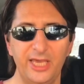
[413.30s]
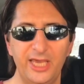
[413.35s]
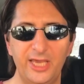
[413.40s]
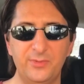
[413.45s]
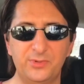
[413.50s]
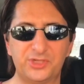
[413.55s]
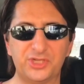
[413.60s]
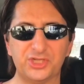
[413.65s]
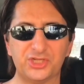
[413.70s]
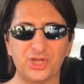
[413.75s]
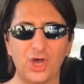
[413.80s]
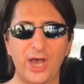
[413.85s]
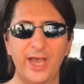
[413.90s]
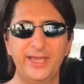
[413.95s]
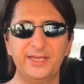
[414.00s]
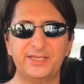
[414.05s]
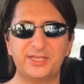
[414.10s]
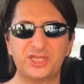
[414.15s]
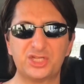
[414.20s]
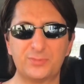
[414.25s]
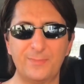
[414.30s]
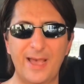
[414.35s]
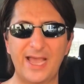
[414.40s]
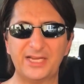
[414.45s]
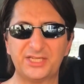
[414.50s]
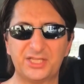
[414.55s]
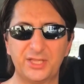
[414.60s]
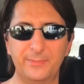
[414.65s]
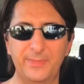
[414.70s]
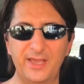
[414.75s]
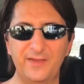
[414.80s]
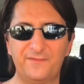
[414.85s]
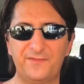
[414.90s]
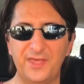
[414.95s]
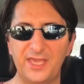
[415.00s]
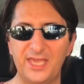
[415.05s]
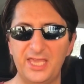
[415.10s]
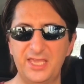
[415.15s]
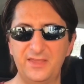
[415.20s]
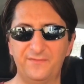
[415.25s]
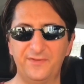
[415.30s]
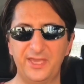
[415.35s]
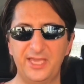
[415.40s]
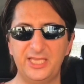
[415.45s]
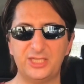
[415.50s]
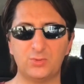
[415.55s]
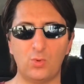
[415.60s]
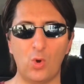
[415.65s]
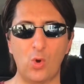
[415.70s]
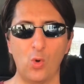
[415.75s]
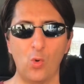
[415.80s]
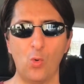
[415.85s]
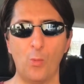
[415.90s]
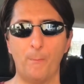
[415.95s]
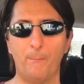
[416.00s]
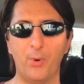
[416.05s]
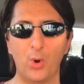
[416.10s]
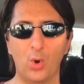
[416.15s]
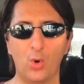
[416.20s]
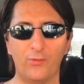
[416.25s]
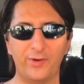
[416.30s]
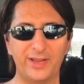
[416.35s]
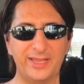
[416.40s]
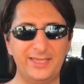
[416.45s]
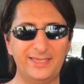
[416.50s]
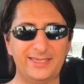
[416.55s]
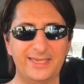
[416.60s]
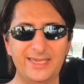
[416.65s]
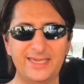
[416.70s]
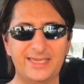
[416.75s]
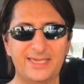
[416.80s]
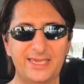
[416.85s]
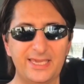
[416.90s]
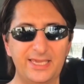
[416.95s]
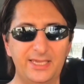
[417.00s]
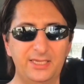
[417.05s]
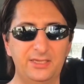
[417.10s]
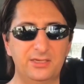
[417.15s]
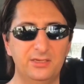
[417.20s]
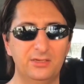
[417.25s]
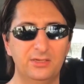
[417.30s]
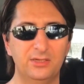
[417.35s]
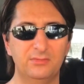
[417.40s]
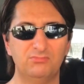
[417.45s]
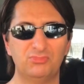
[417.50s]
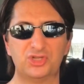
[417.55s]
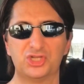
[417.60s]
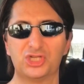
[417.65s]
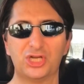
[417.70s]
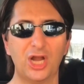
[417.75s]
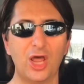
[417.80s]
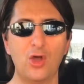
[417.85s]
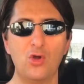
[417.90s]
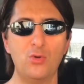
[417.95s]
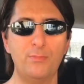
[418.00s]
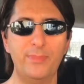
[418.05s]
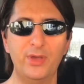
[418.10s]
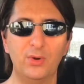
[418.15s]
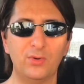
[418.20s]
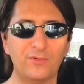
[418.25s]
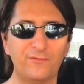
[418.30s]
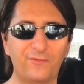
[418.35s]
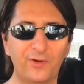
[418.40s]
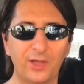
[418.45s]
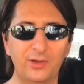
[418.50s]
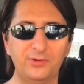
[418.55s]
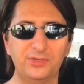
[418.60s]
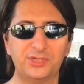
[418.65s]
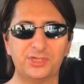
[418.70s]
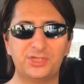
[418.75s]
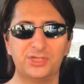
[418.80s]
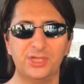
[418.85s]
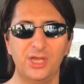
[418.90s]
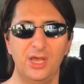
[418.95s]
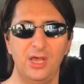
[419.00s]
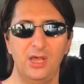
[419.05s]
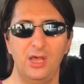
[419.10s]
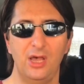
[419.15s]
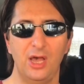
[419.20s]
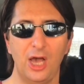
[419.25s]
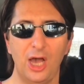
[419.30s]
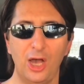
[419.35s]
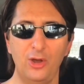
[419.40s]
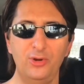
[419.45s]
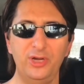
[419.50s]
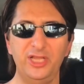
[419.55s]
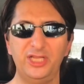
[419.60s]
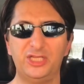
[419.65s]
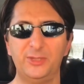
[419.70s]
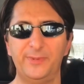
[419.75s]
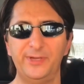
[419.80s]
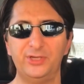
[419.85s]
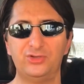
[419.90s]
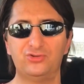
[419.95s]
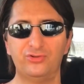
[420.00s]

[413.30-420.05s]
It was designed to smash the myth that E Vs were all boring, geeky, slow milk floats, only to be